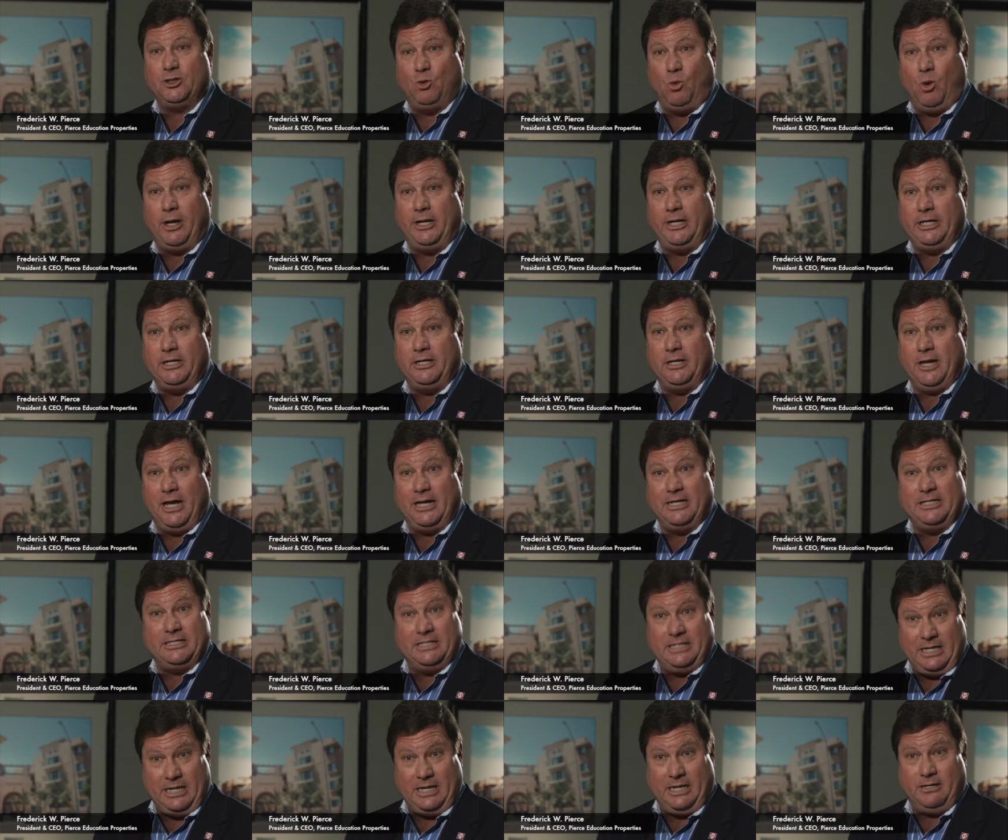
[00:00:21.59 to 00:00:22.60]

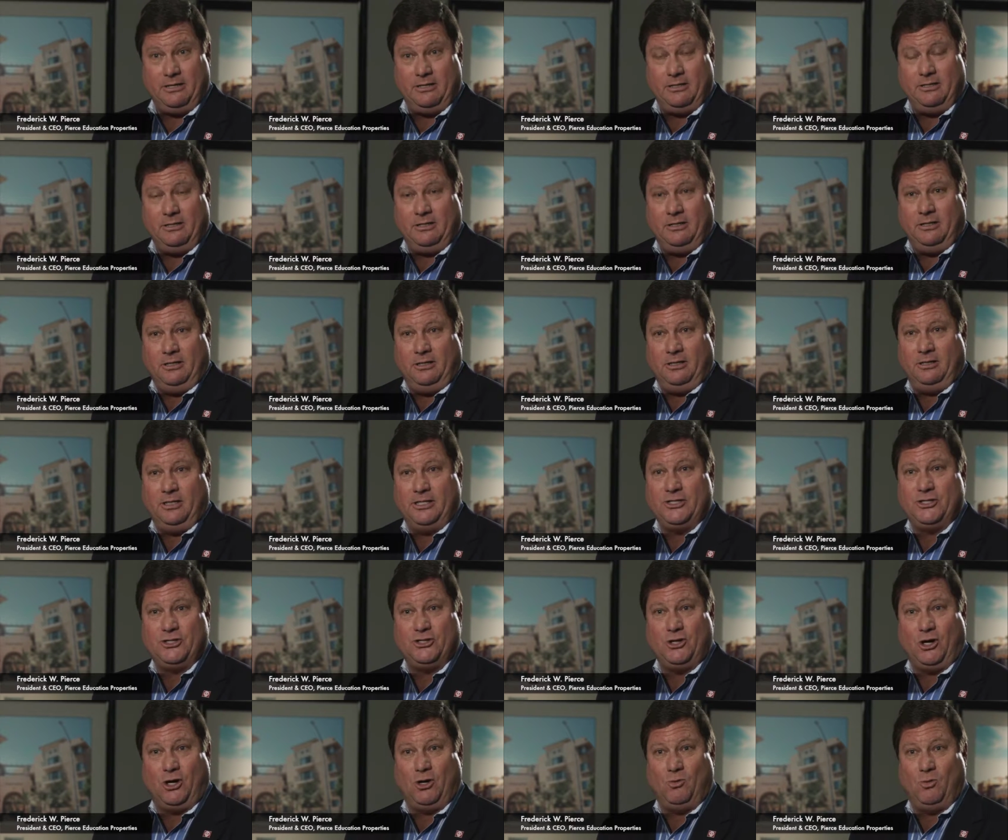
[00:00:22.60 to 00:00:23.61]
2019. Let's
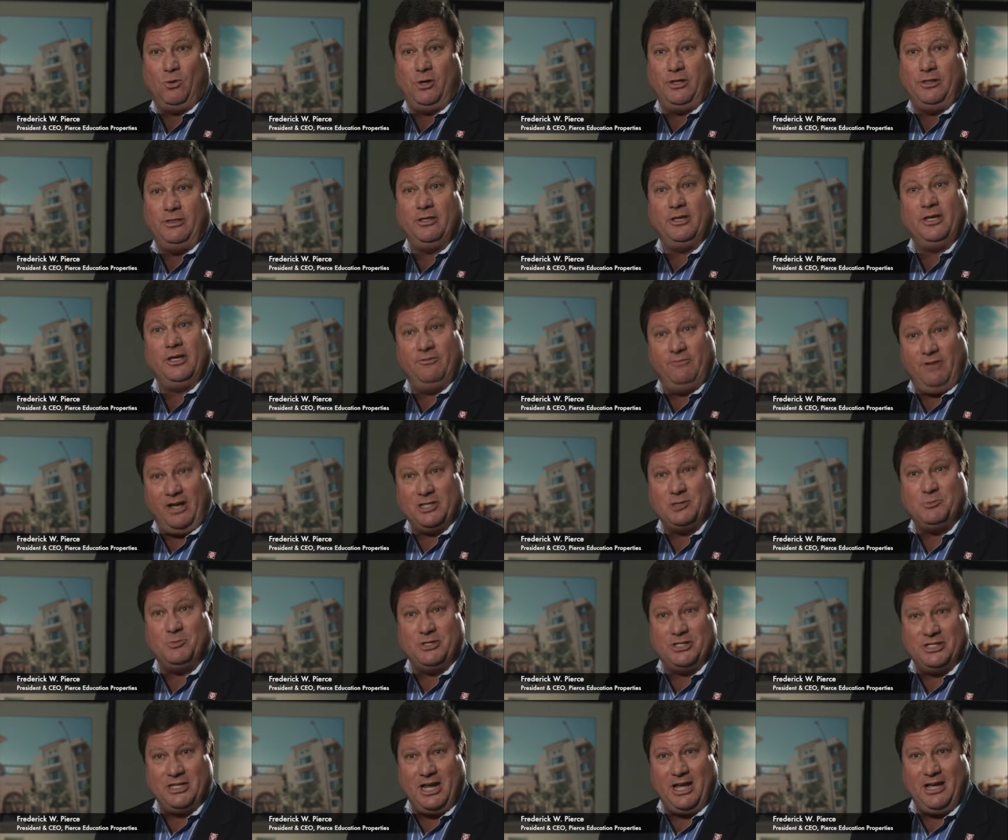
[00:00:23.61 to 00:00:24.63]
start with
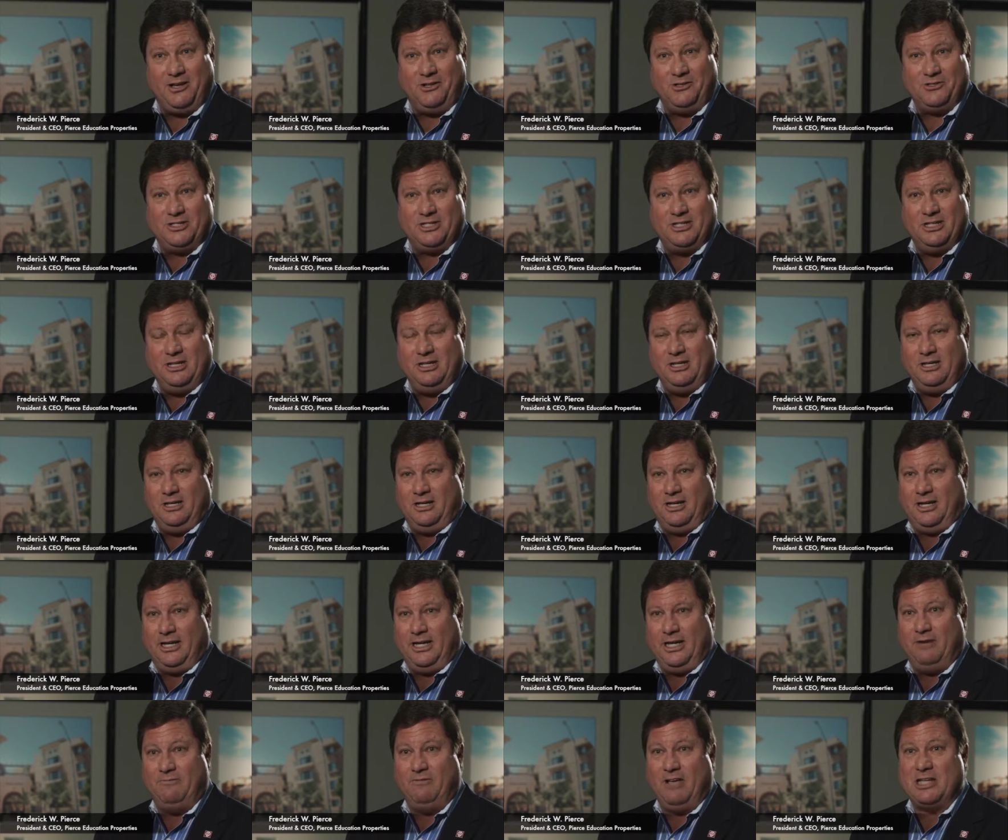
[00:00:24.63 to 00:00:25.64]
investment sales.
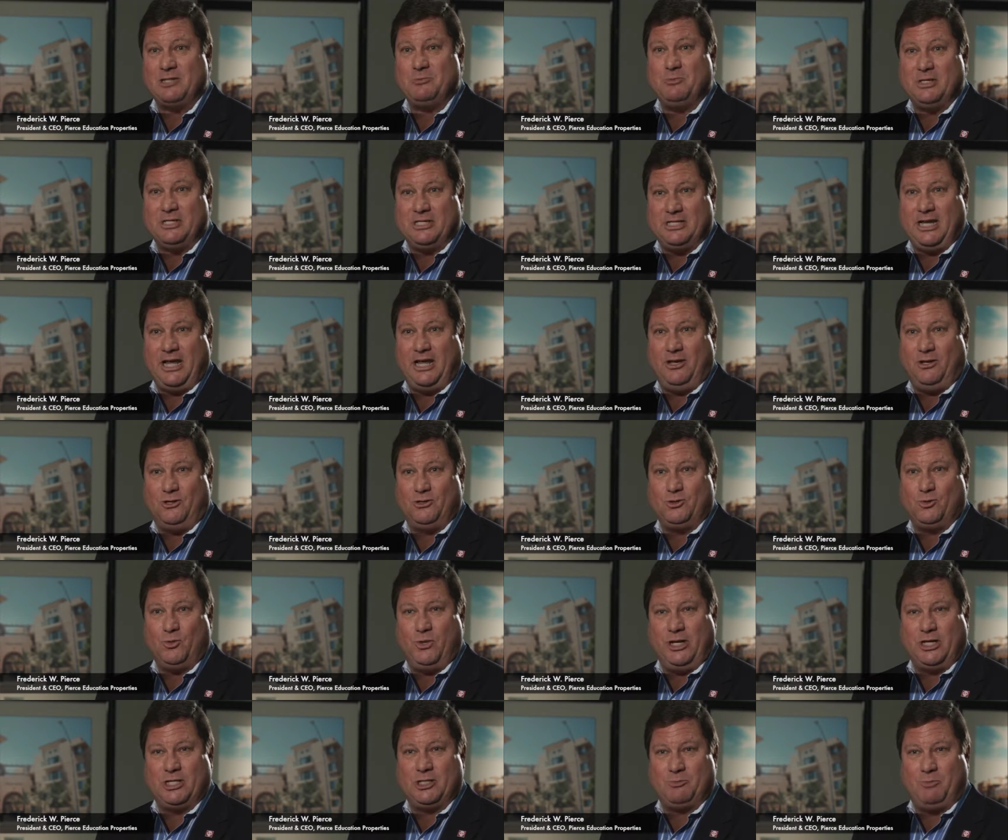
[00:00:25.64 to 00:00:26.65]
In investment sales,
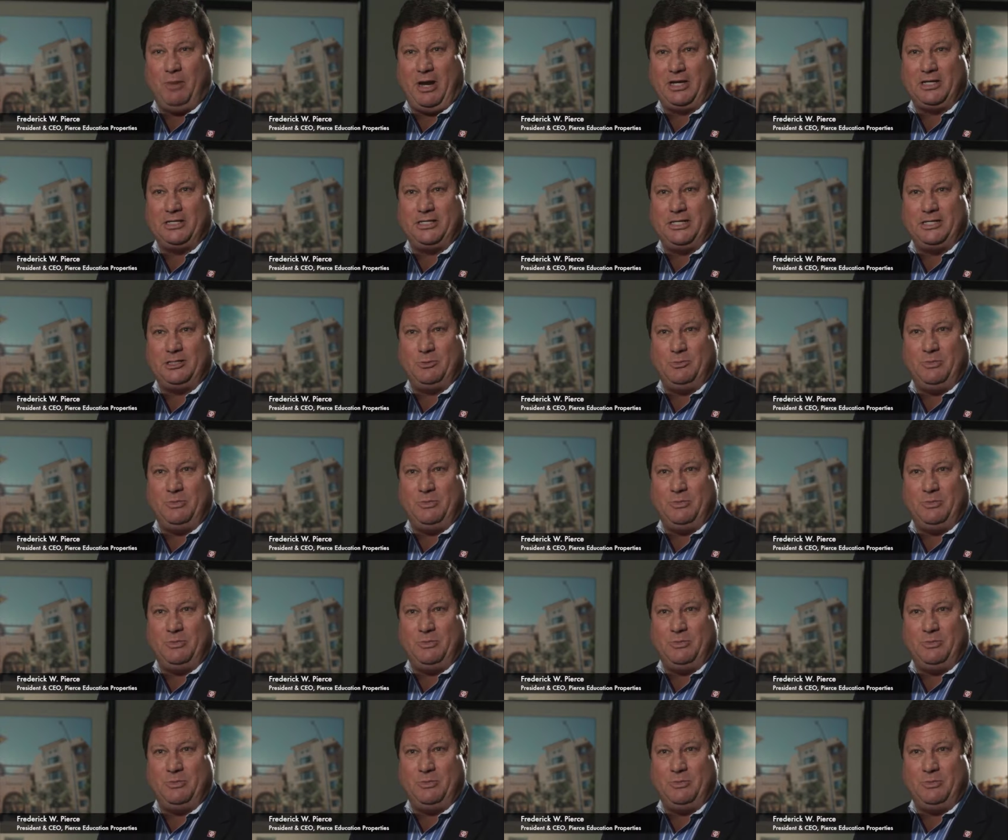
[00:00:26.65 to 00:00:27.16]
we expect it